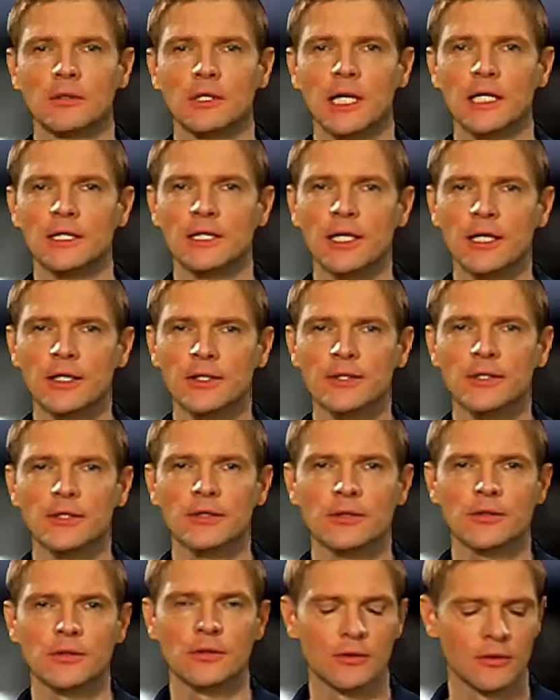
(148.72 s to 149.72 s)
devices.
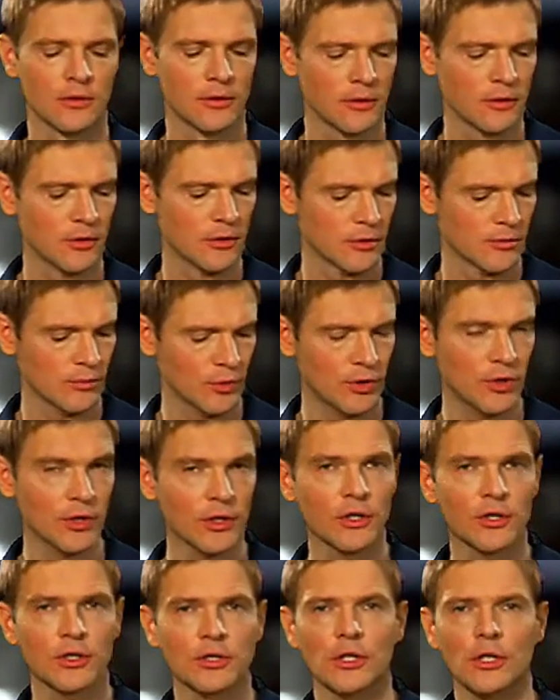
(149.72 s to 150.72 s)

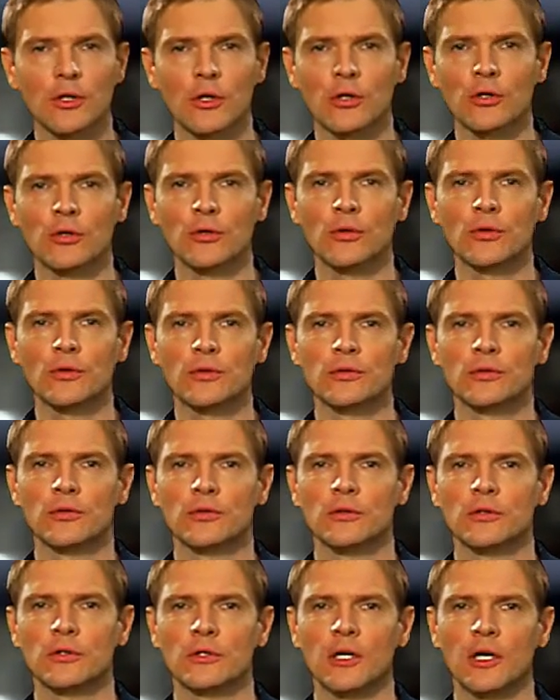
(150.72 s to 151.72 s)
First of all, I
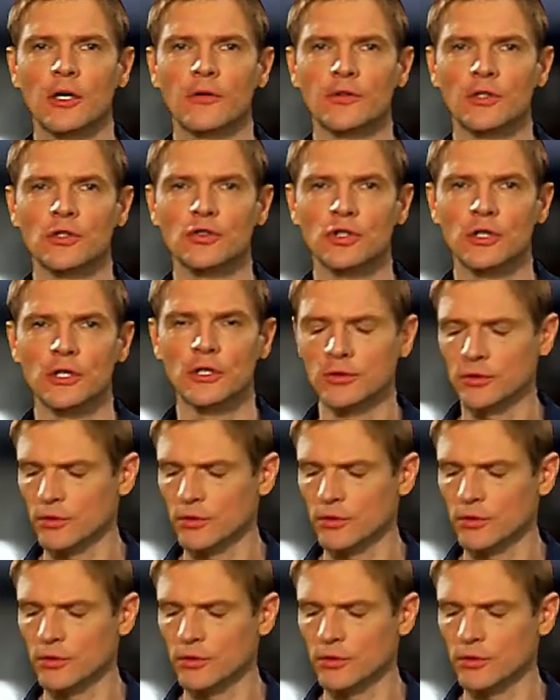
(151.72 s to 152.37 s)
mount the lock